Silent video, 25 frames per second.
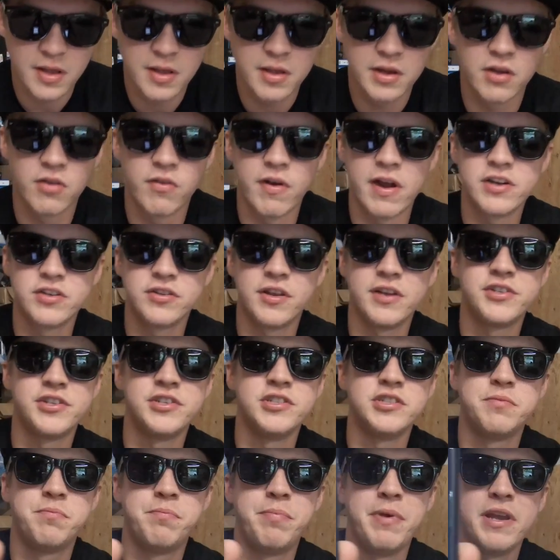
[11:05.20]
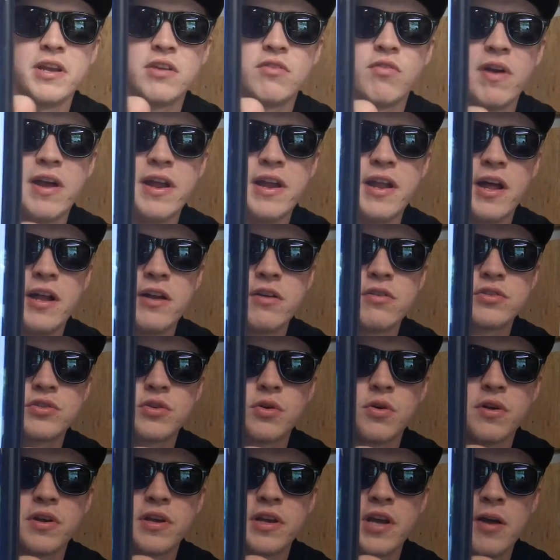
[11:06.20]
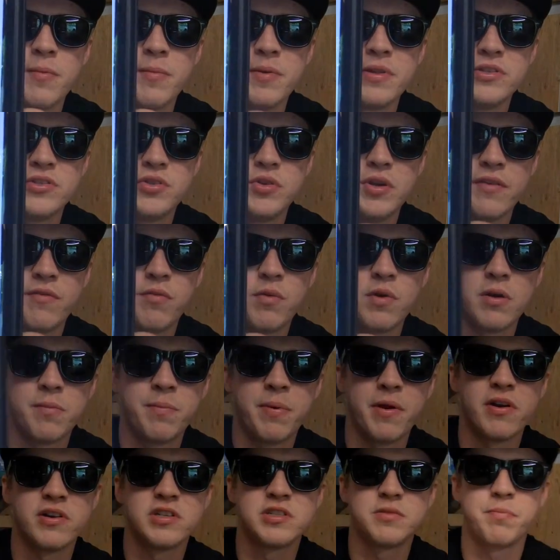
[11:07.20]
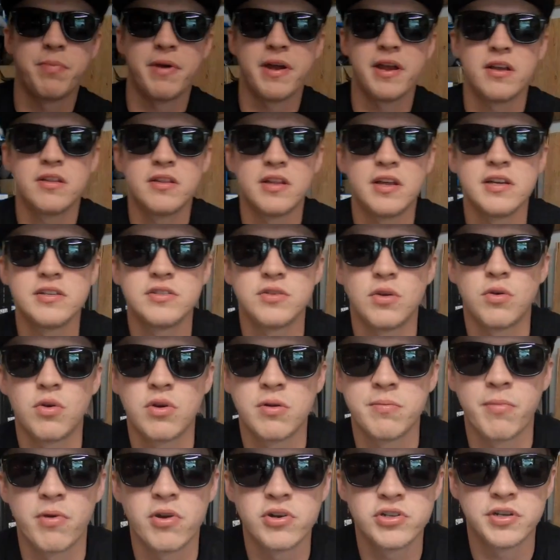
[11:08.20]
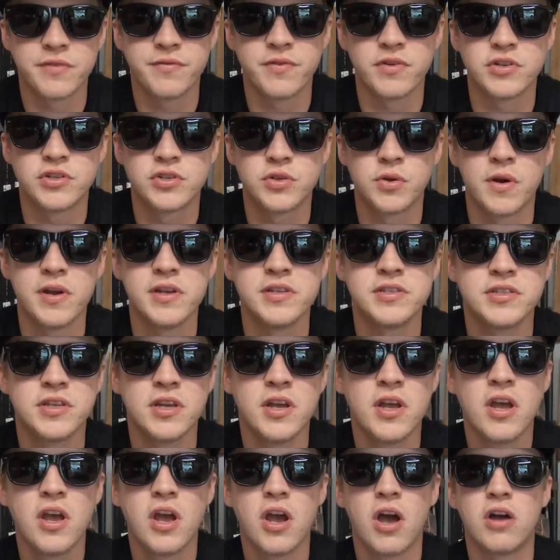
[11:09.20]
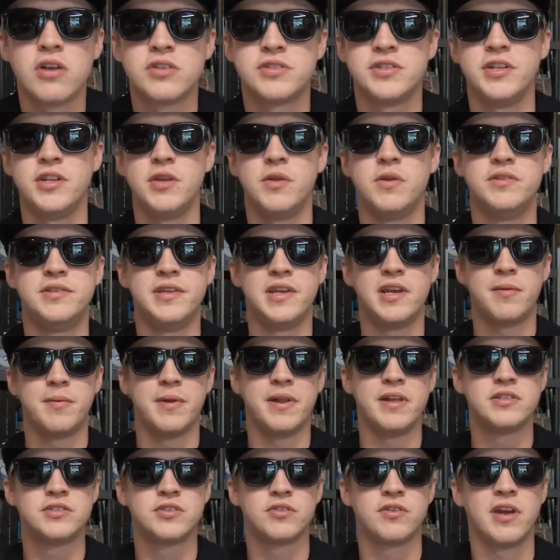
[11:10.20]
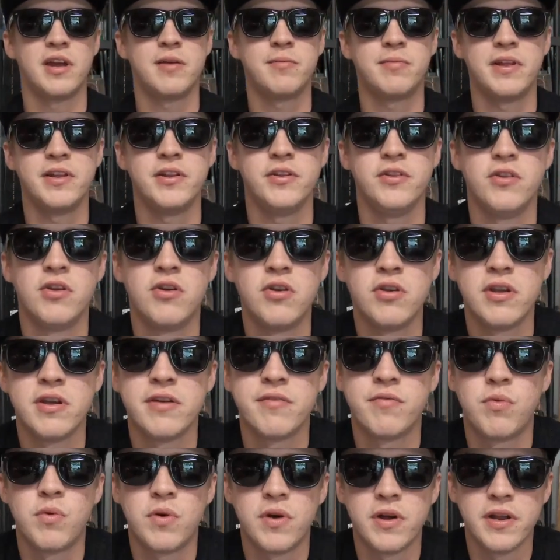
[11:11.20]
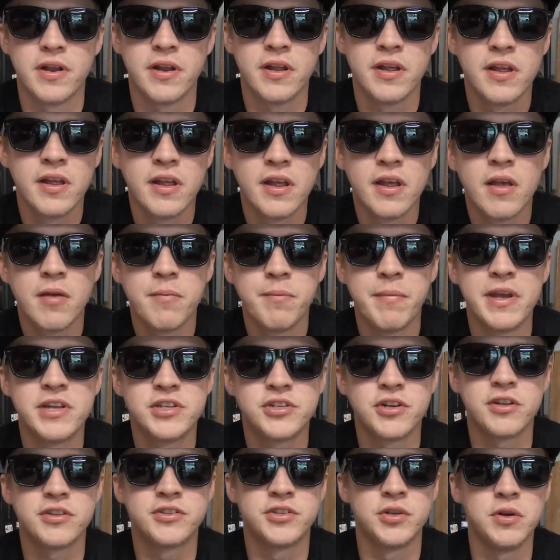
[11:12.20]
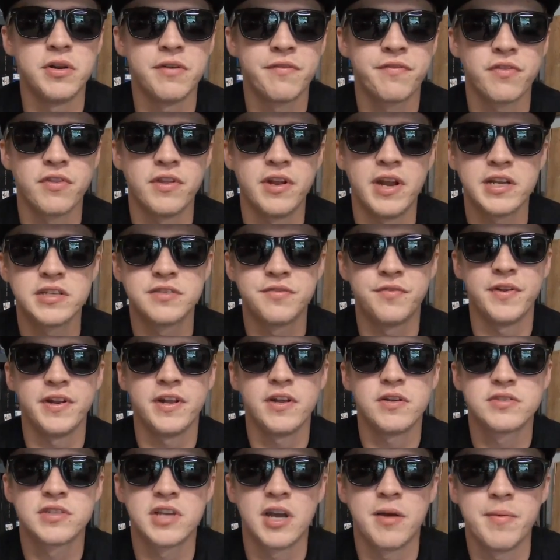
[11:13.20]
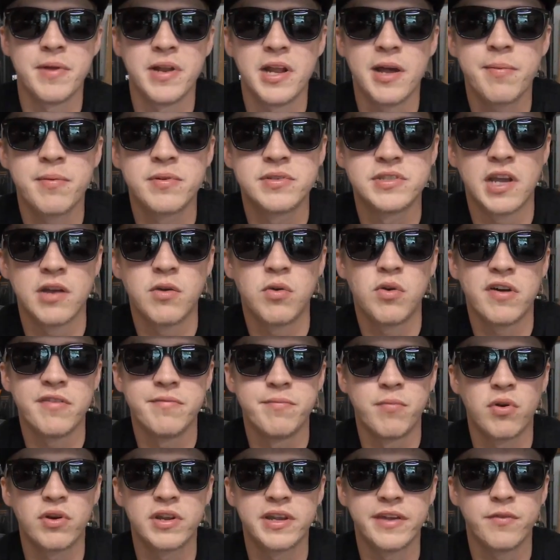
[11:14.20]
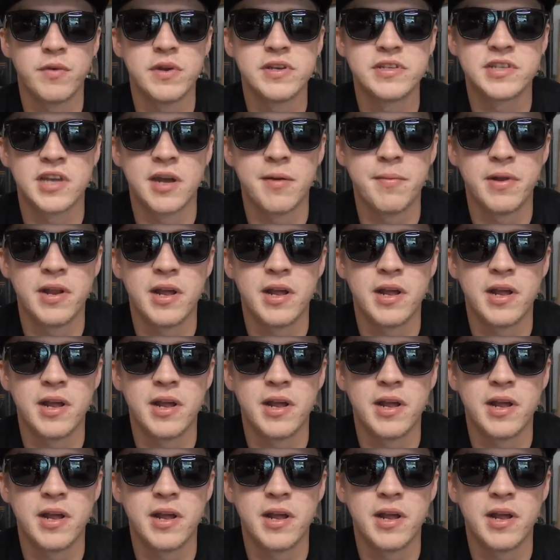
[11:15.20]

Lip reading: Congratulations, Big Red Cummins. You have won a pair of spike lugs or merch of your choice. I'll send you a DM on Instagram letting you know you have won. Make sure to tune in for the next videos coming up, because I will have more giveaways coming